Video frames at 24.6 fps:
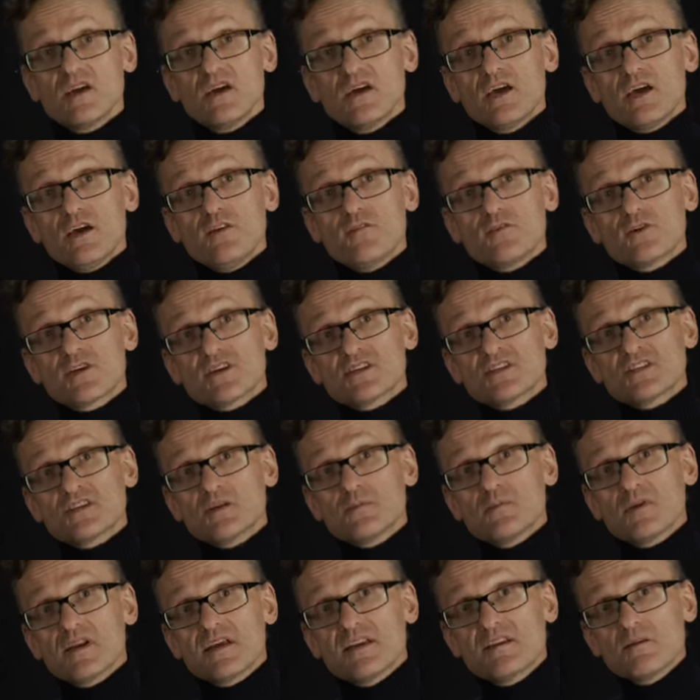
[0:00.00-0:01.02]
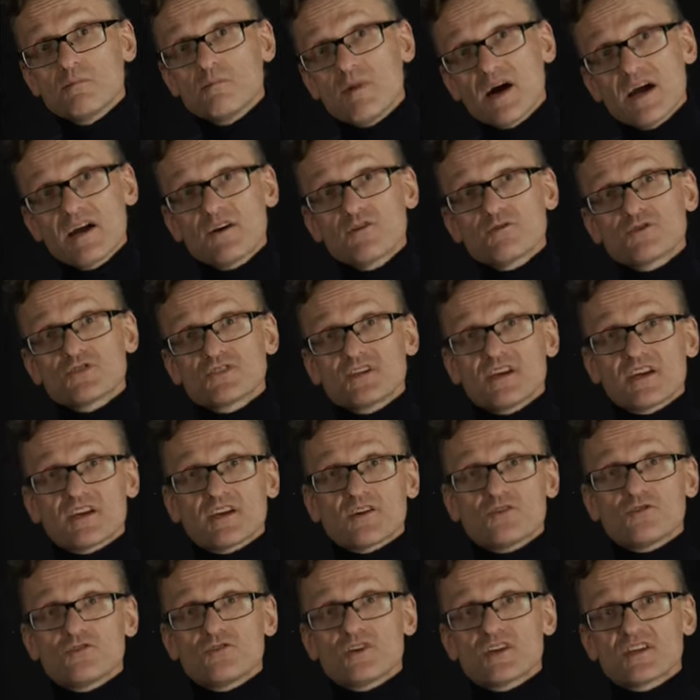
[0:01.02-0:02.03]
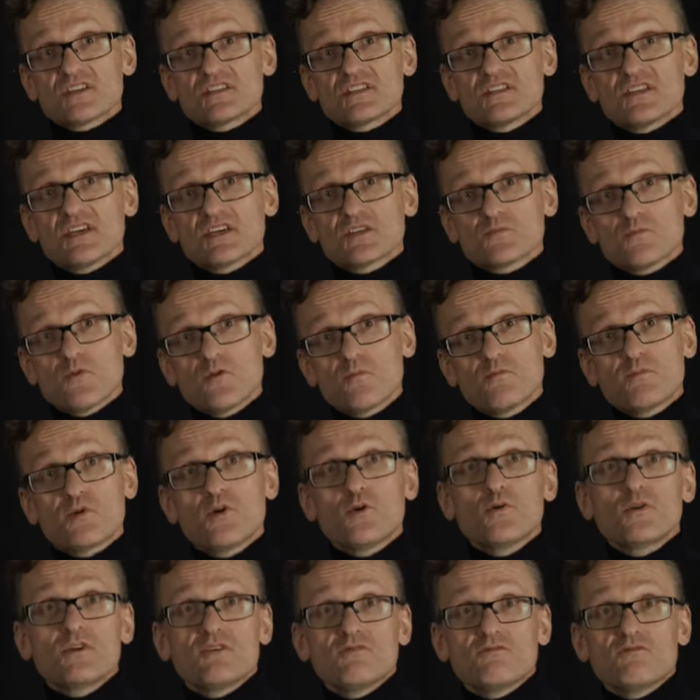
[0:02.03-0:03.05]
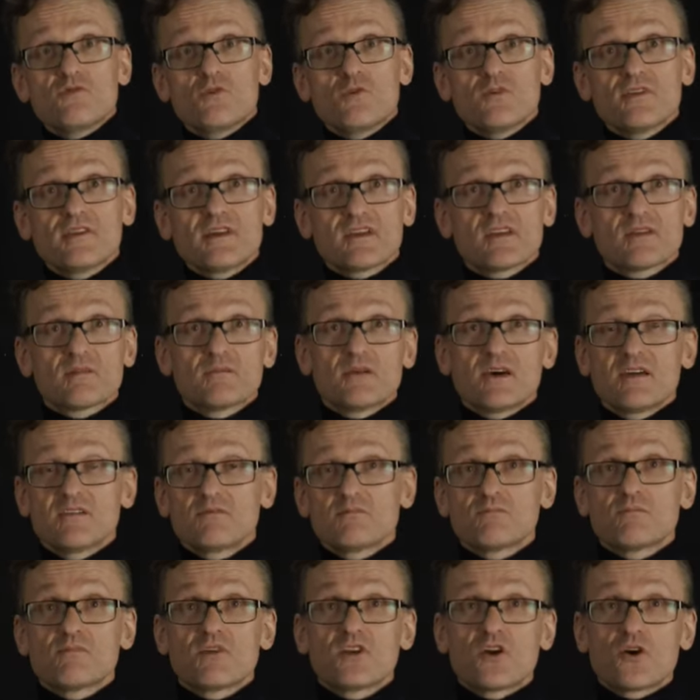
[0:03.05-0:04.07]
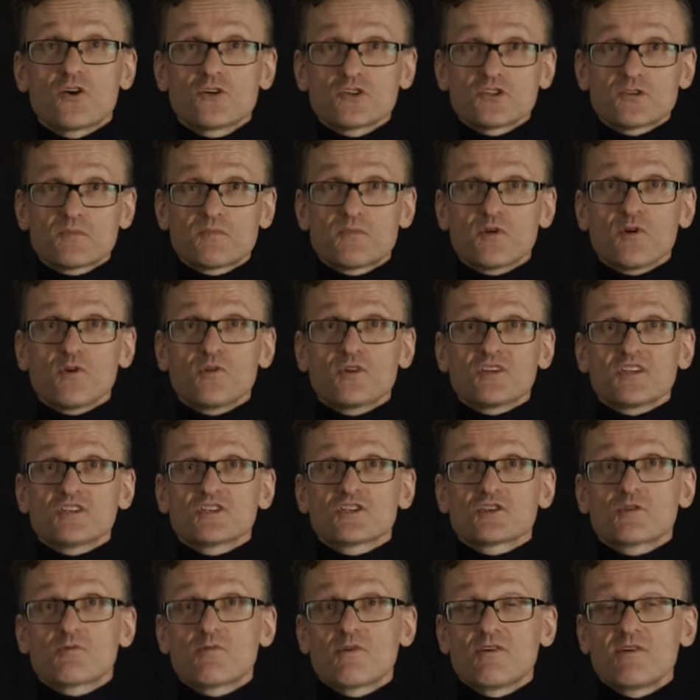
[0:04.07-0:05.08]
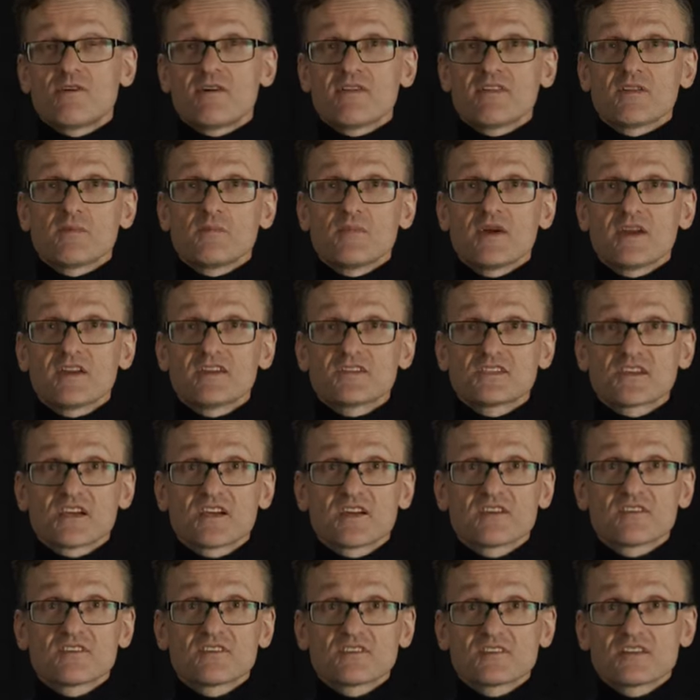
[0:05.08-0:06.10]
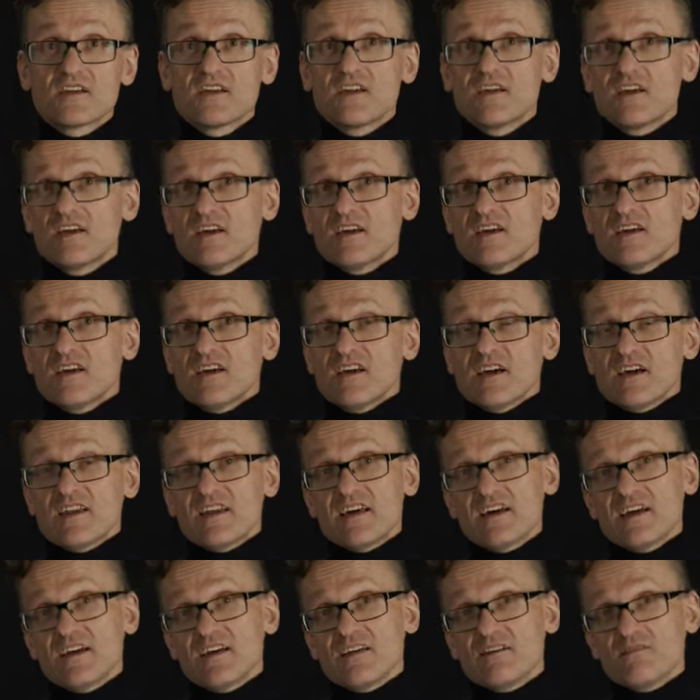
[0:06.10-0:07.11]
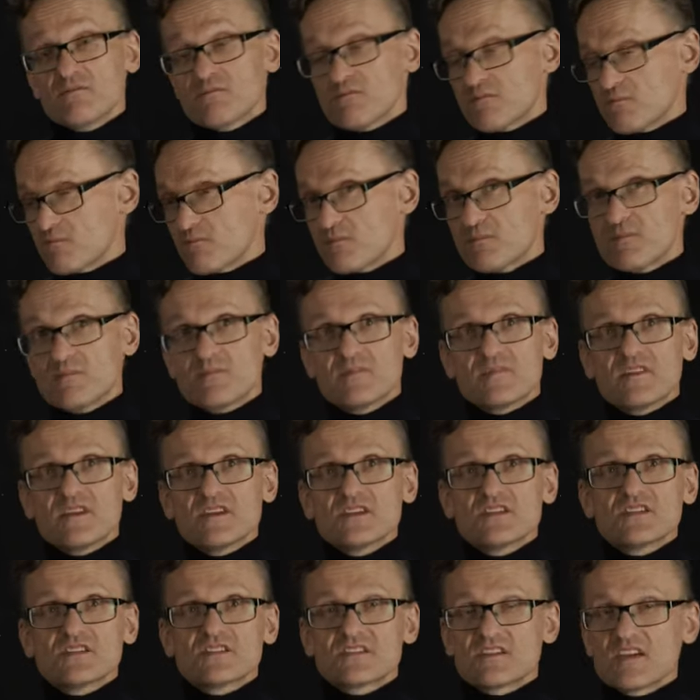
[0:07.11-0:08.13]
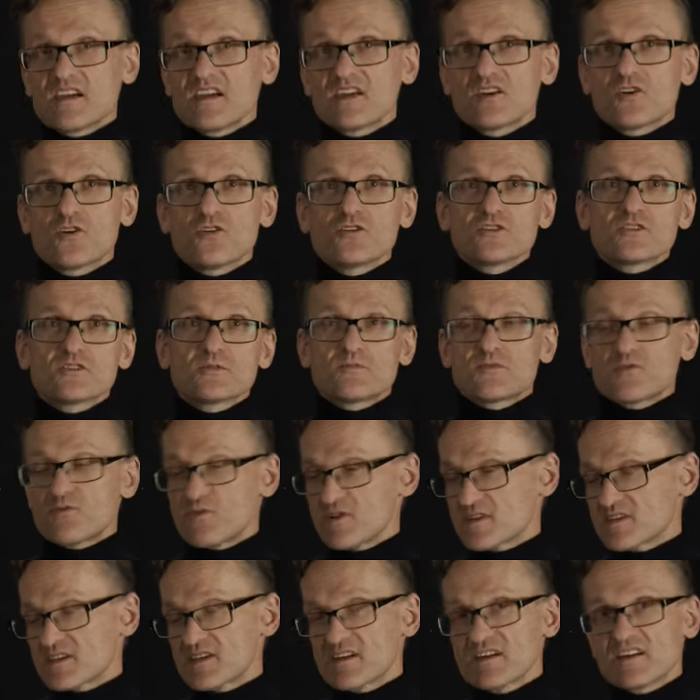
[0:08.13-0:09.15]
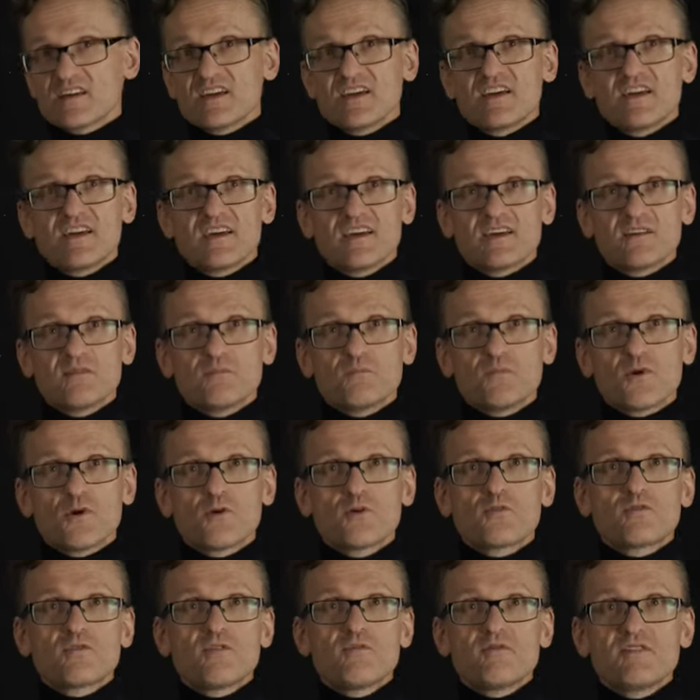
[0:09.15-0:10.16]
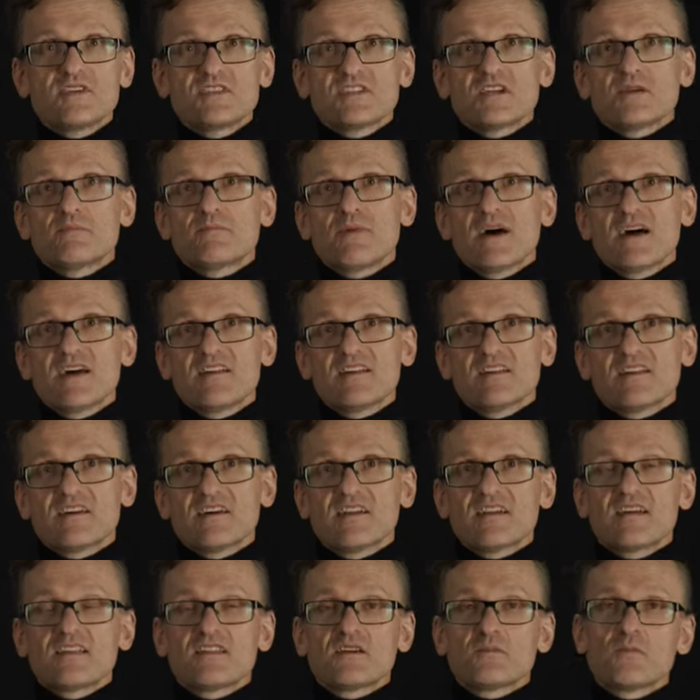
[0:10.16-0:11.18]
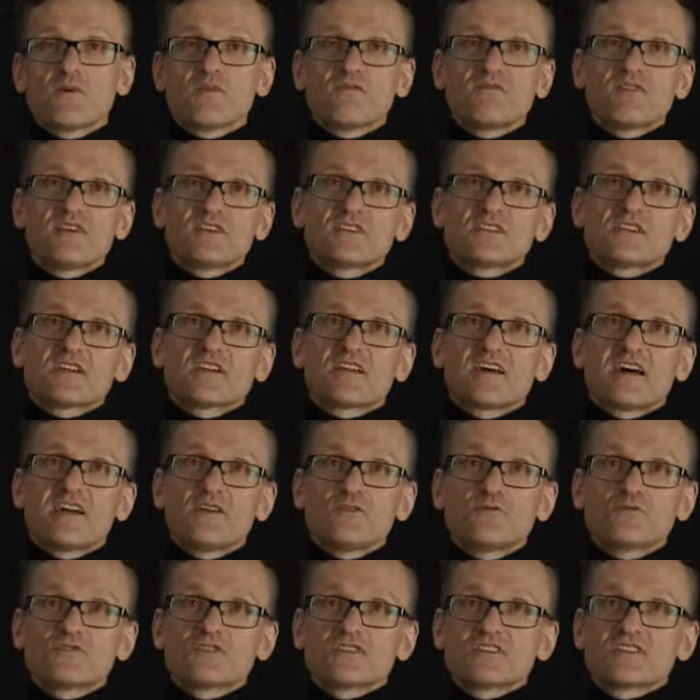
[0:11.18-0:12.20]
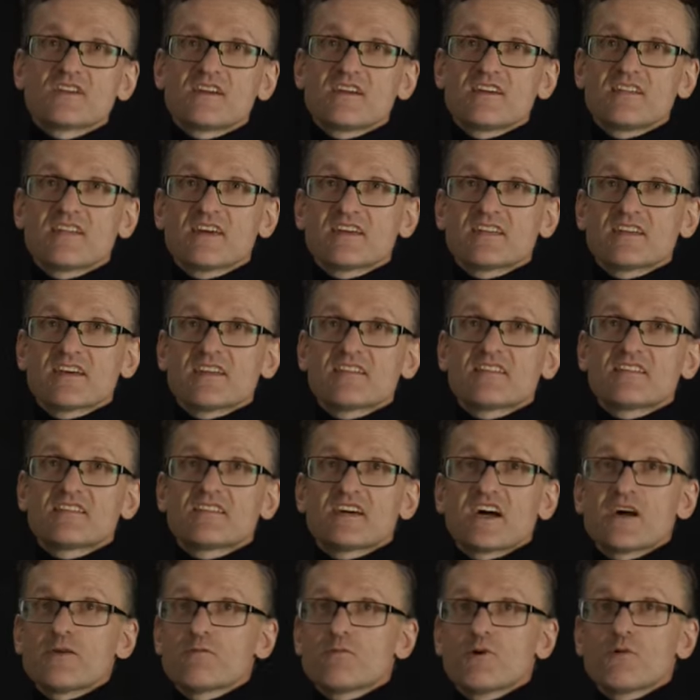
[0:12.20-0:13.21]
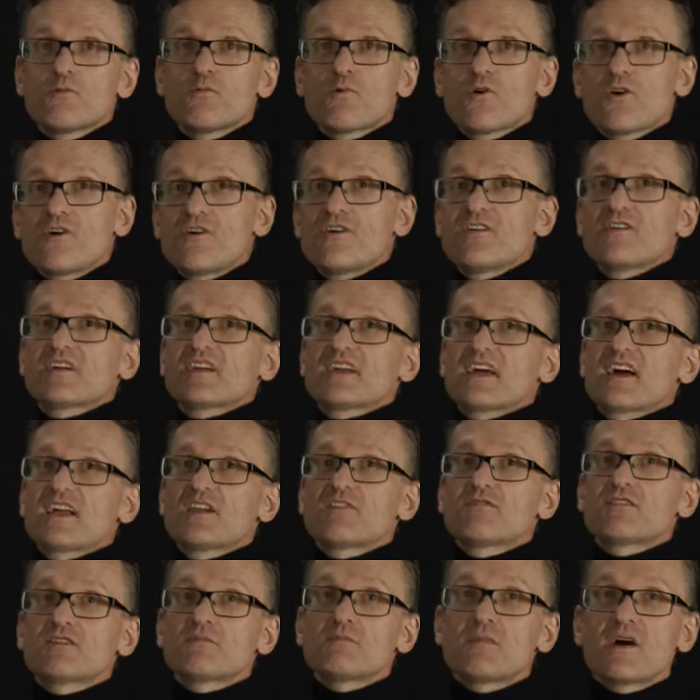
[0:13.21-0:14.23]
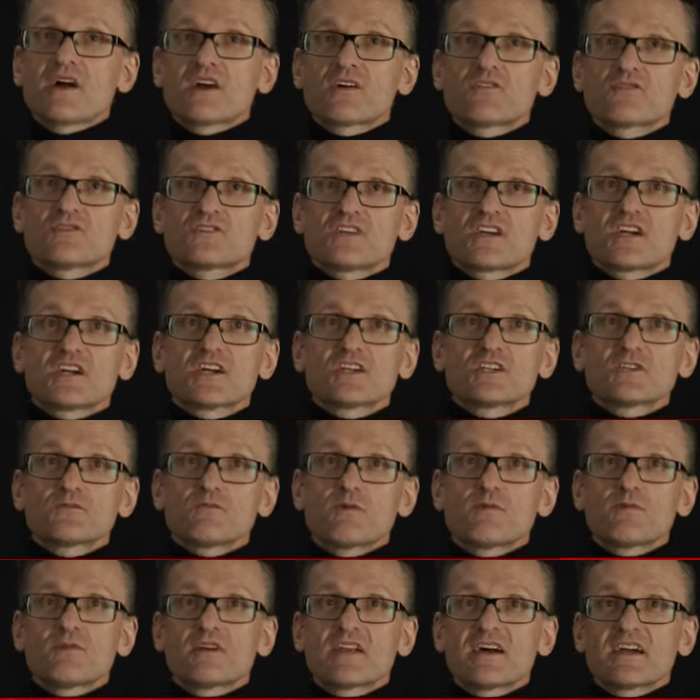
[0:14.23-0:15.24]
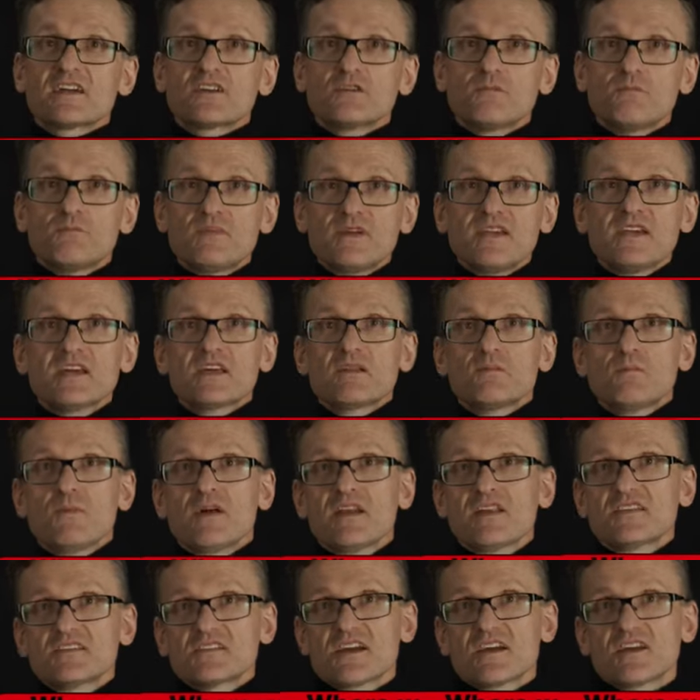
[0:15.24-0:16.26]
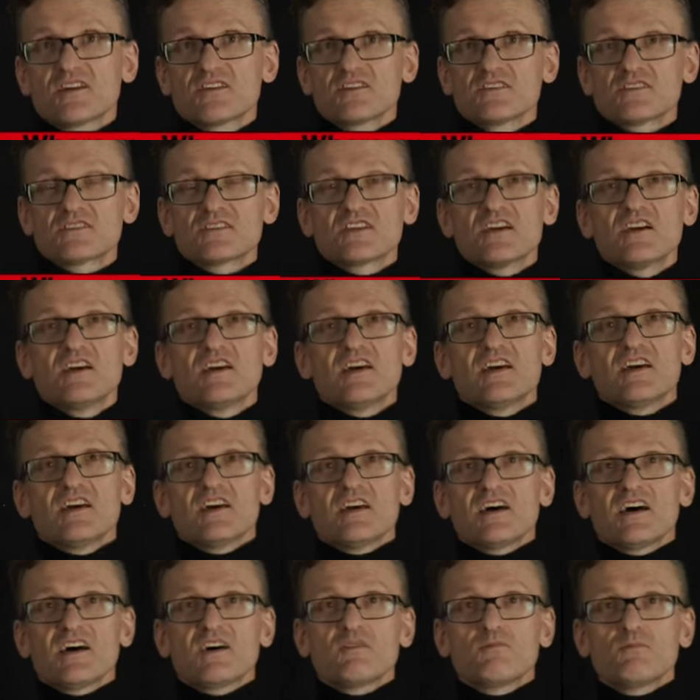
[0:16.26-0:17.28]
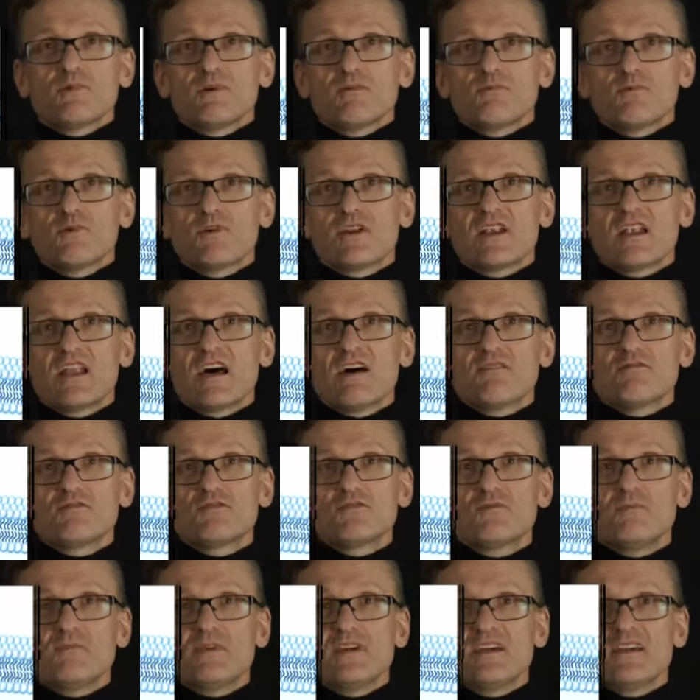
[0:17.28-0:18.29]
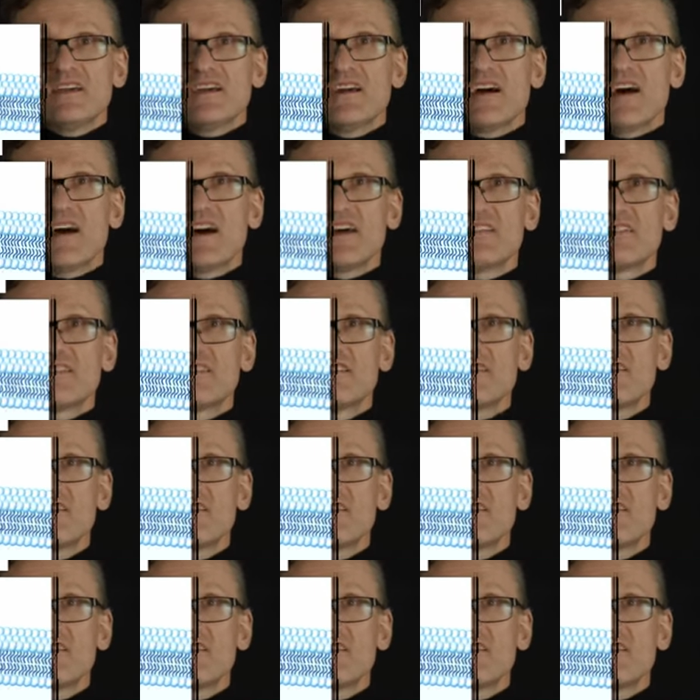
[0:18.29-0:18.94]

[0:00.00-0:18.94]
If you can simulate a microsecond, you can see a small protein folding and larger proteins somewhere around the milliseconds. And I, this is a concept originally borrowed from Vijay Pande, and I think both Vijay and I used to say that at the time we were kind of at microseconds, we would like to be at milliseconds, and we would love to be at